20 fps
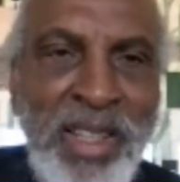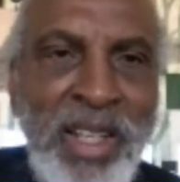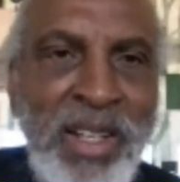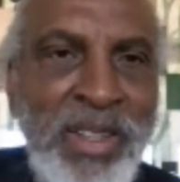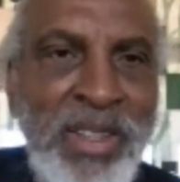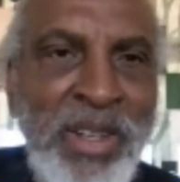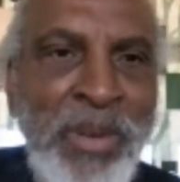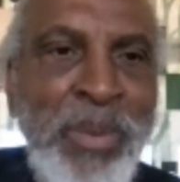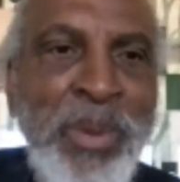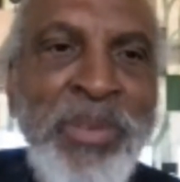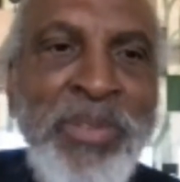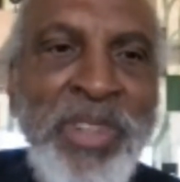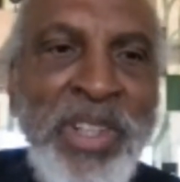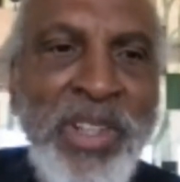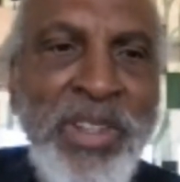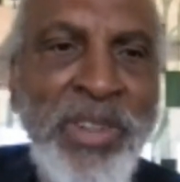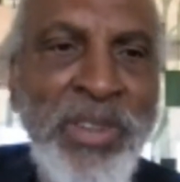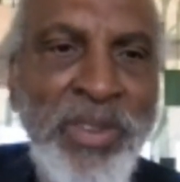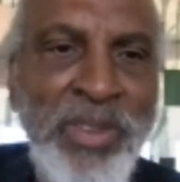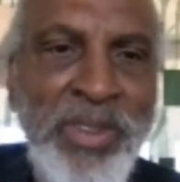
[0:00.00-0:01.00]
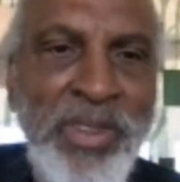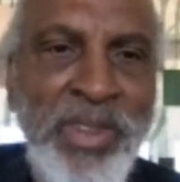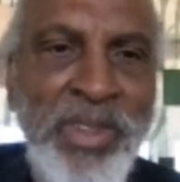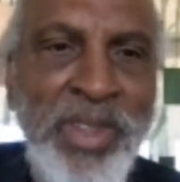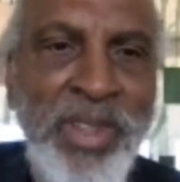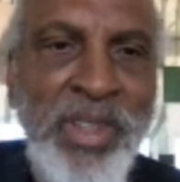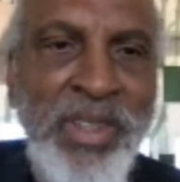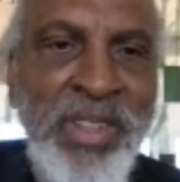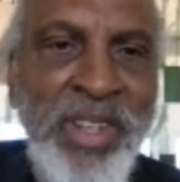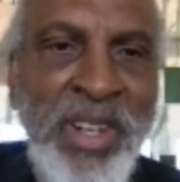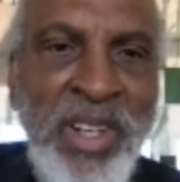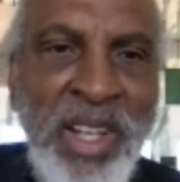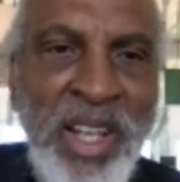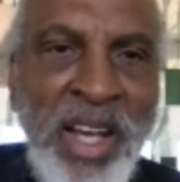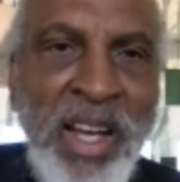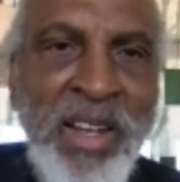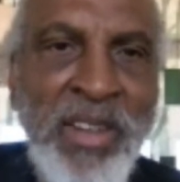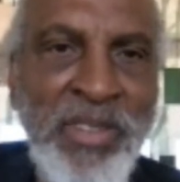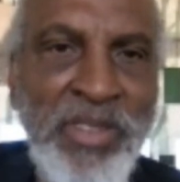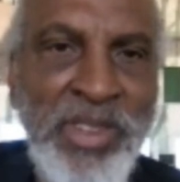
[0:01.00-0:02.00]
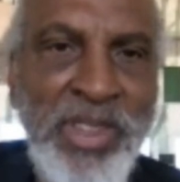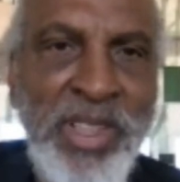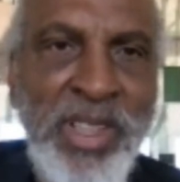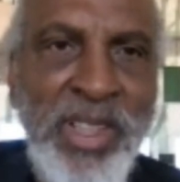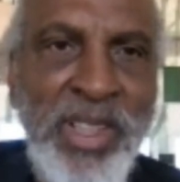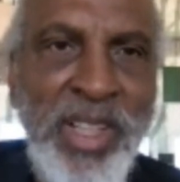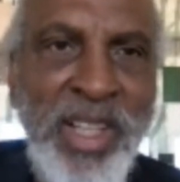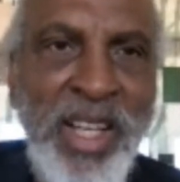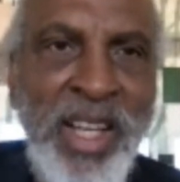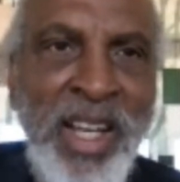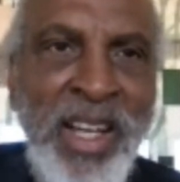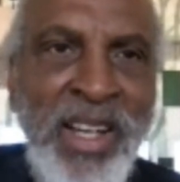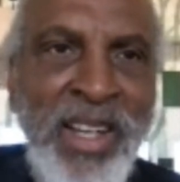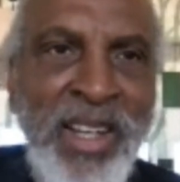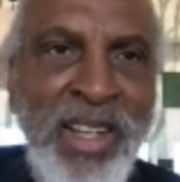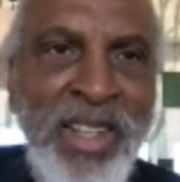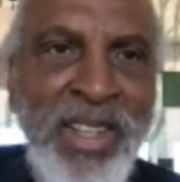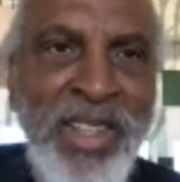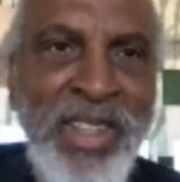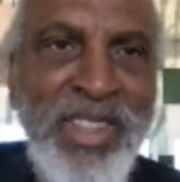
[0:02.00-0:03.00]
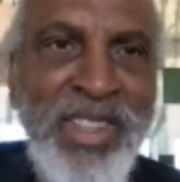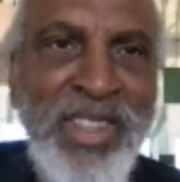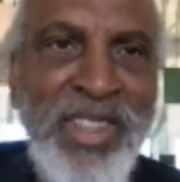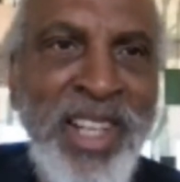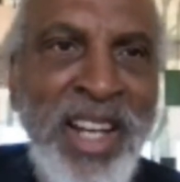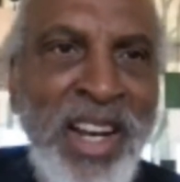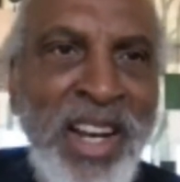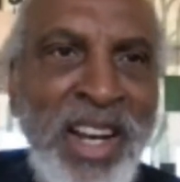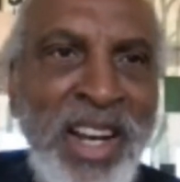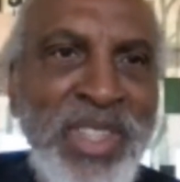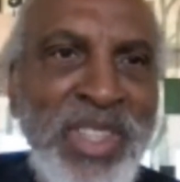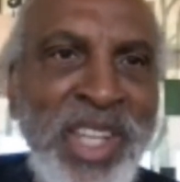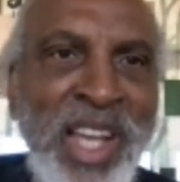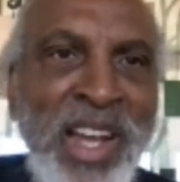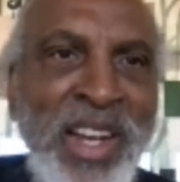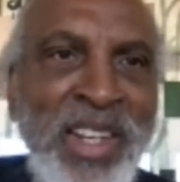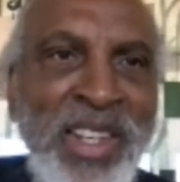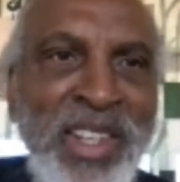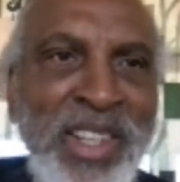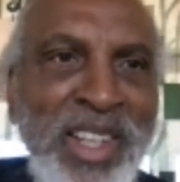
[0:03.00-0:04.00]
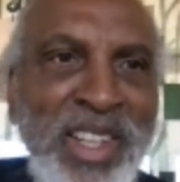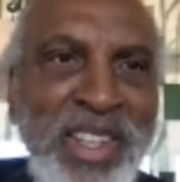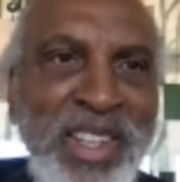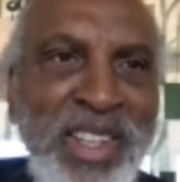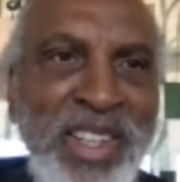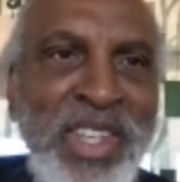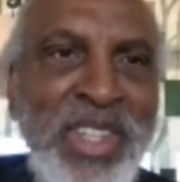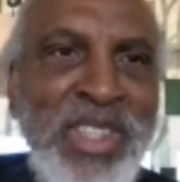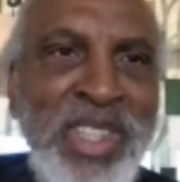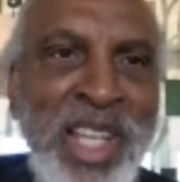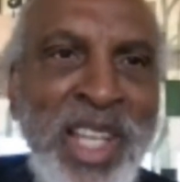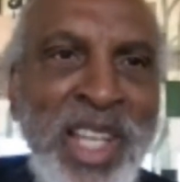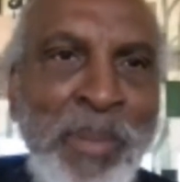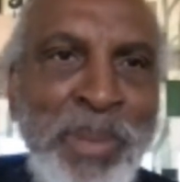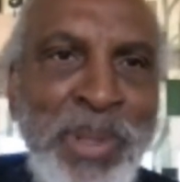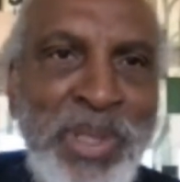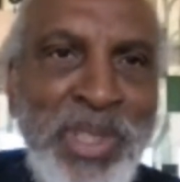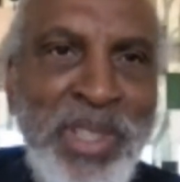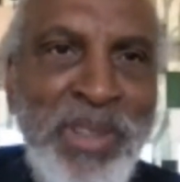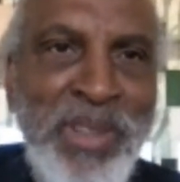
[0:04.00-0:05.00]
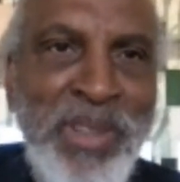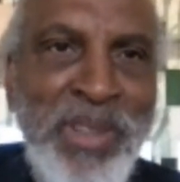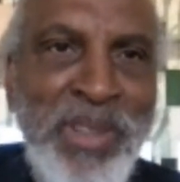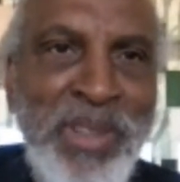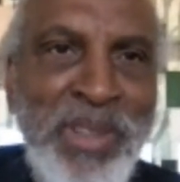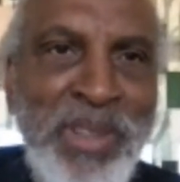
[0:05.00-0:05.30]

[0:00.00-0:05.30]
They're, they're revered, they're loved. Uh, and this in our society is just the opposite.